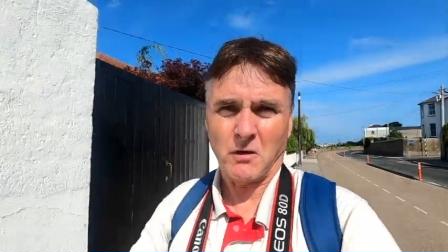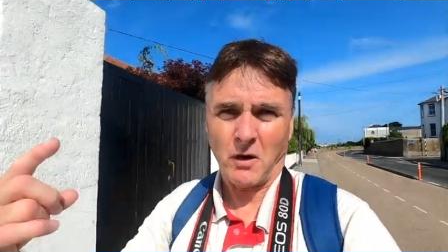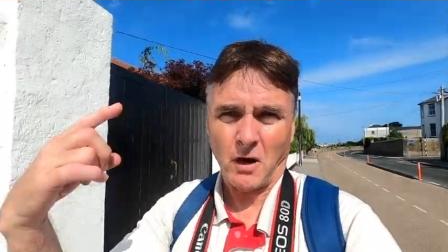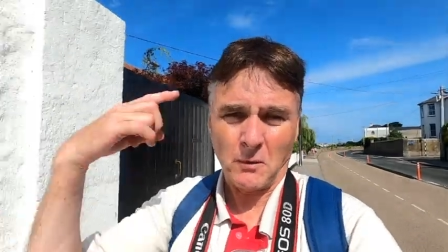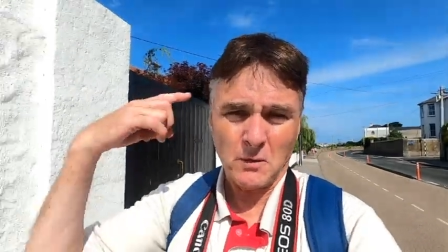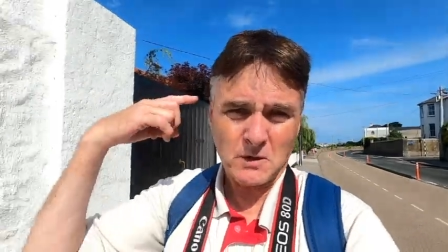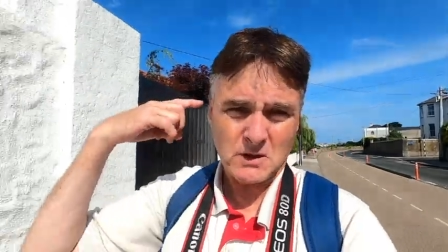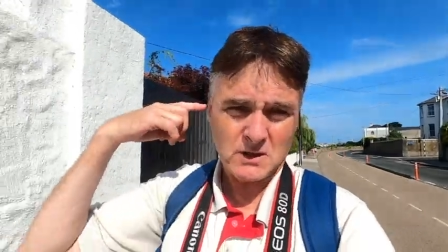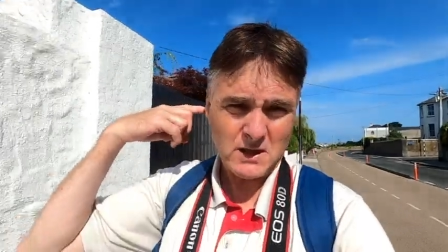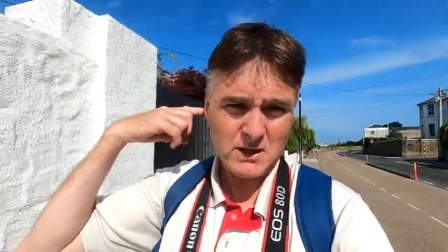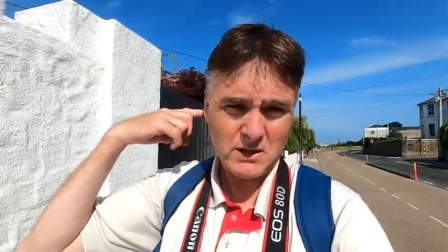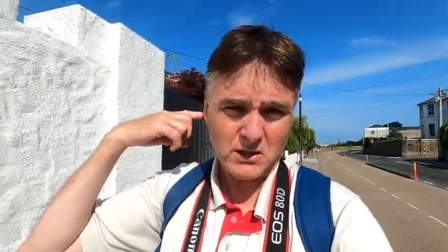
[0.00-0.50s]
I
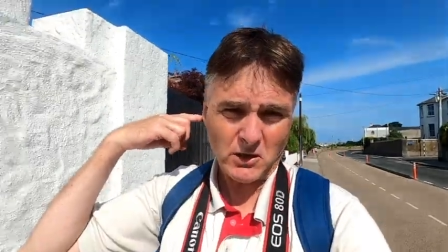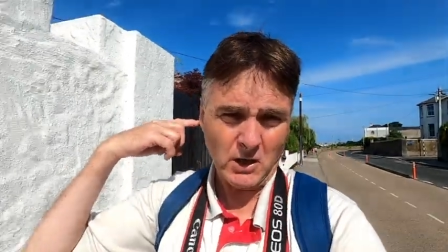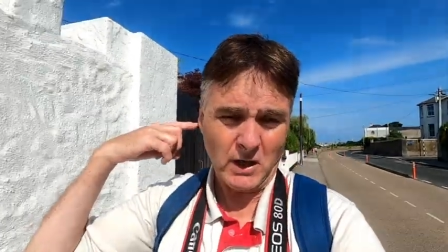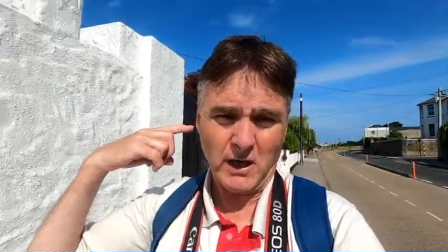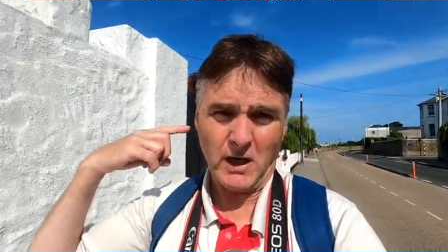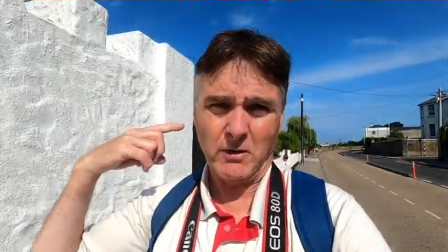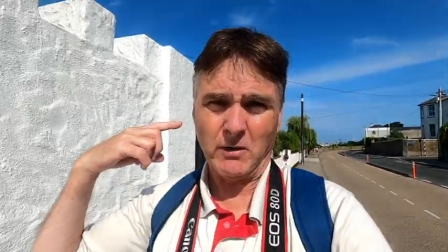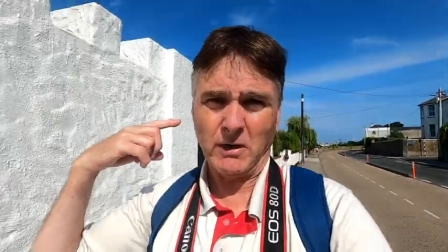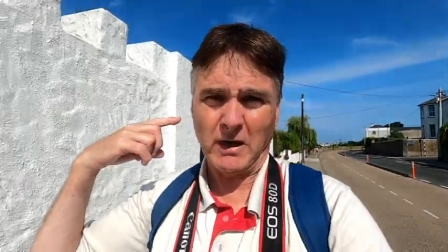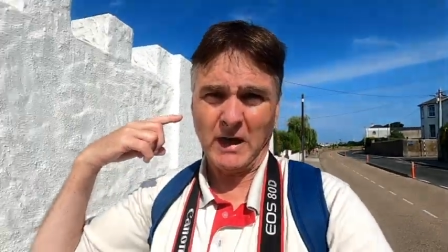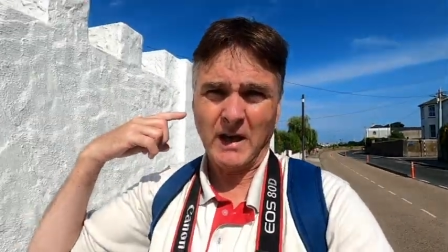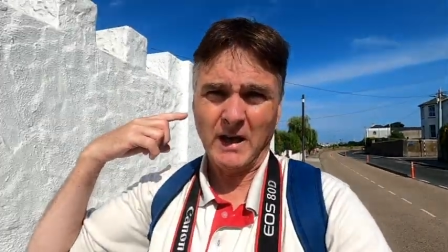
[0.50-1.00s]
was in Dún
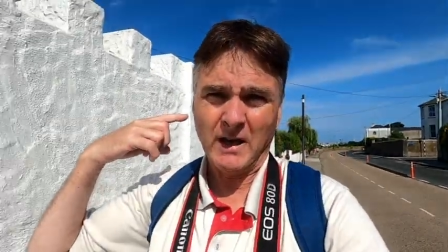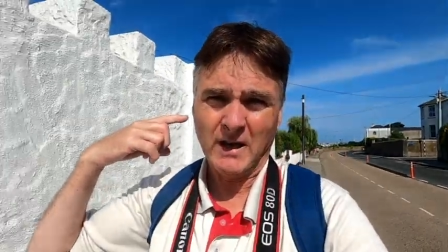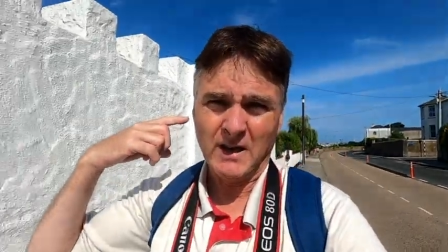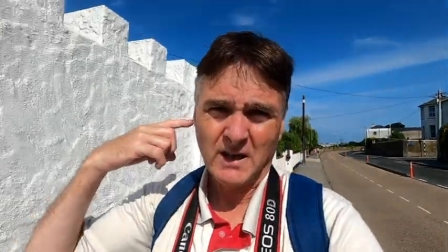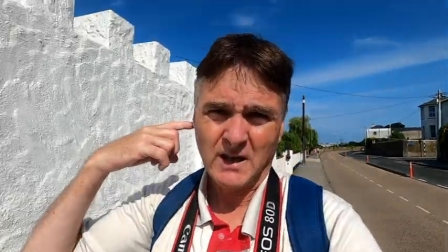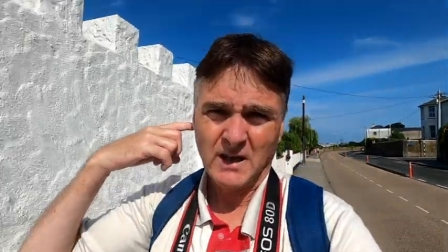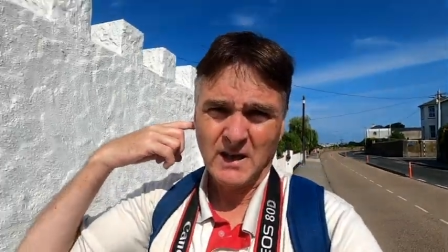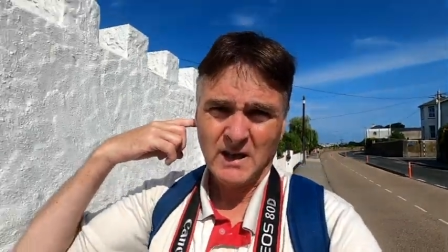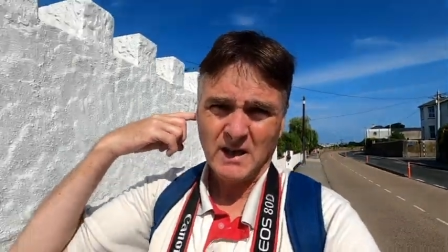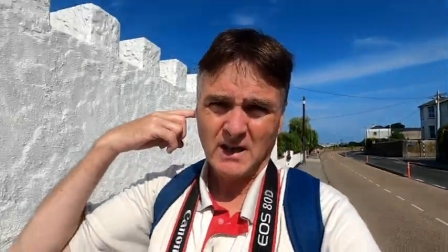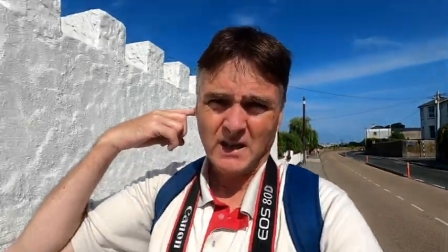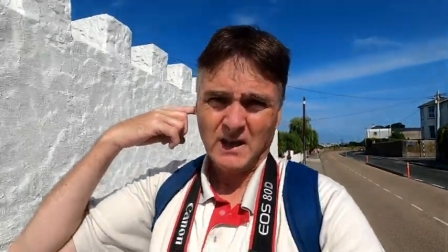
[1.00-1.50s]

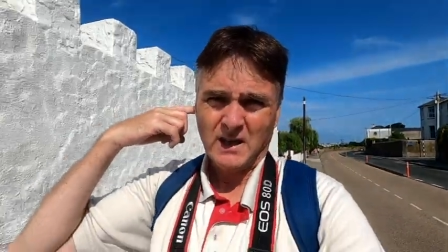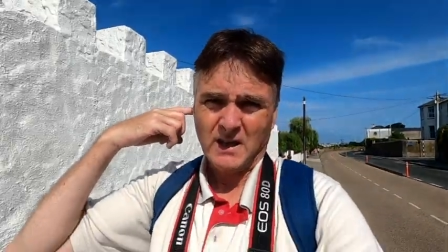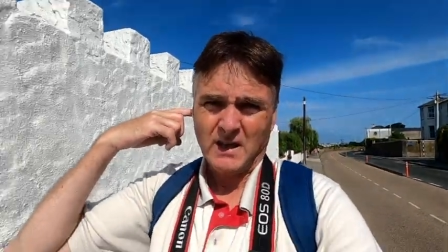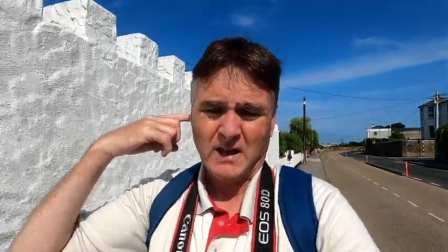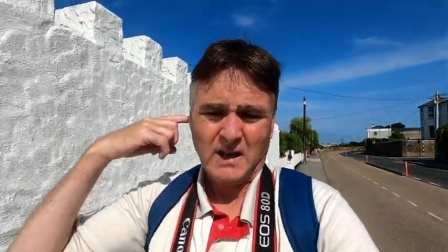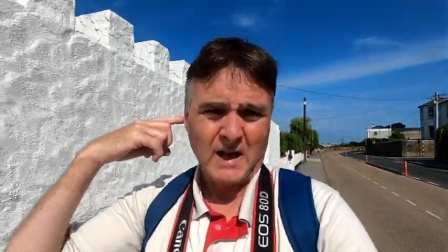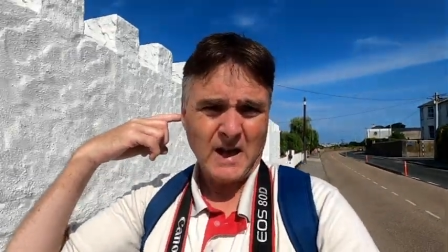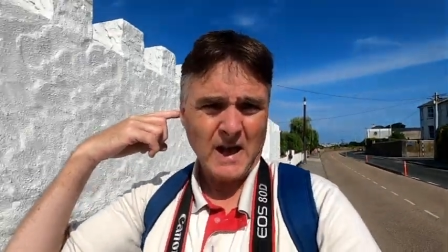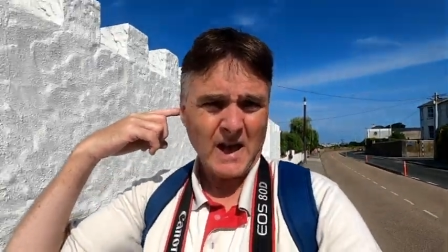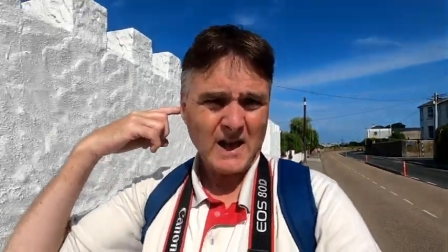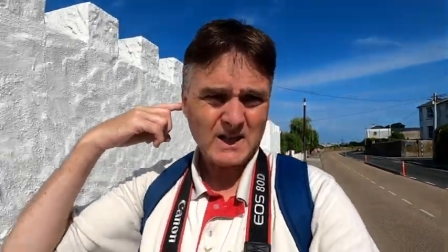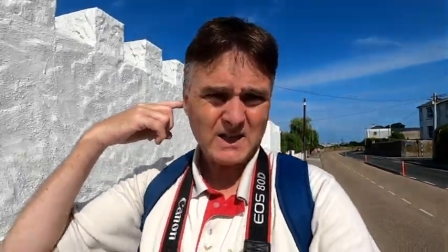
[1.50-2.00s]

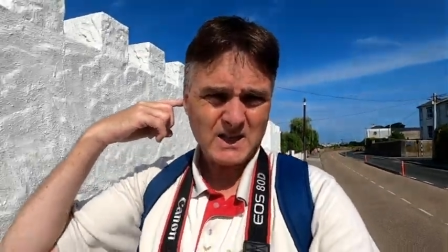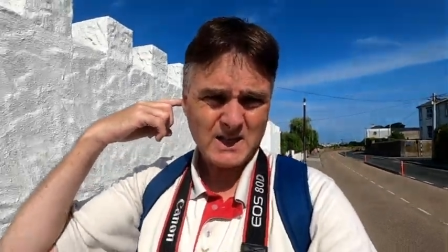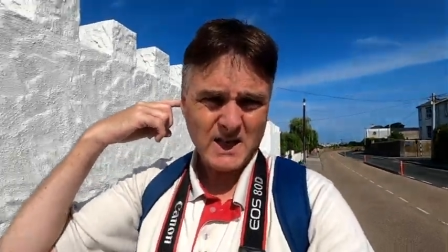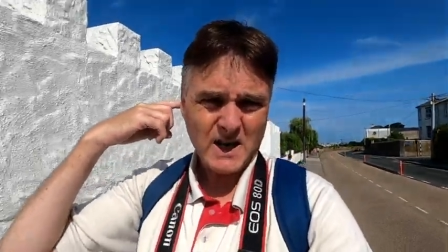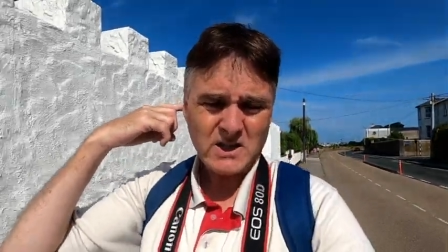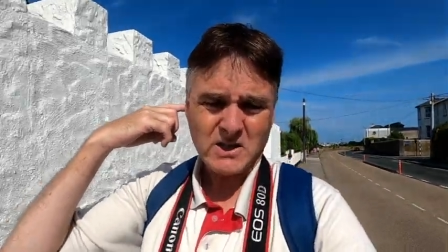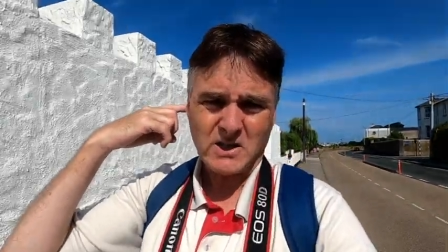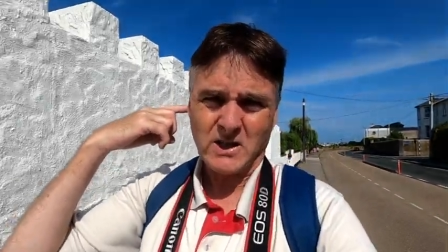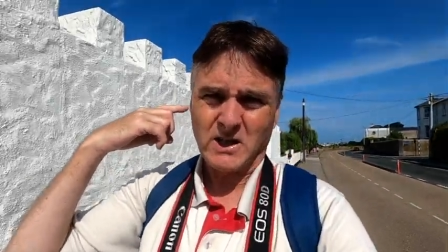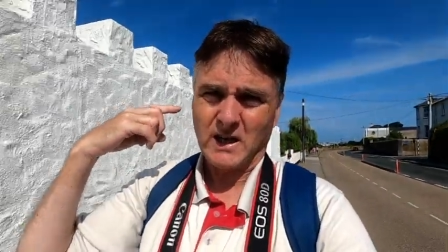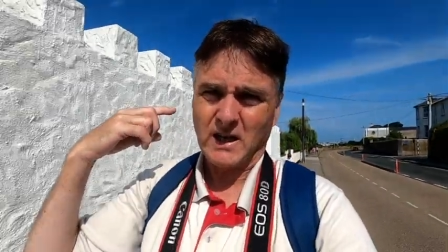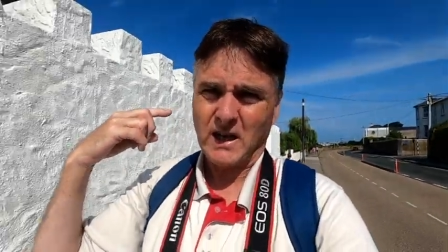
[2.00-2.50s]
Laoghaire last
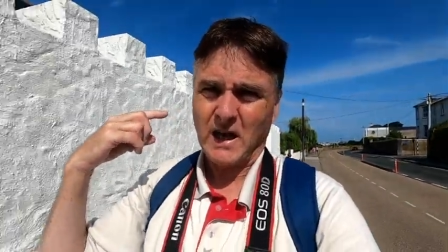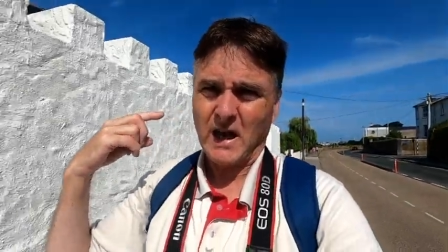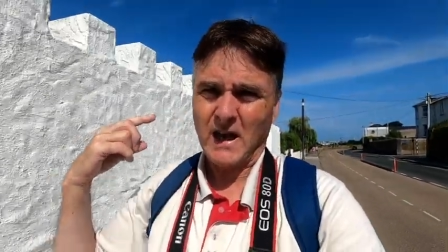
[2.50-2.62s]
Saturday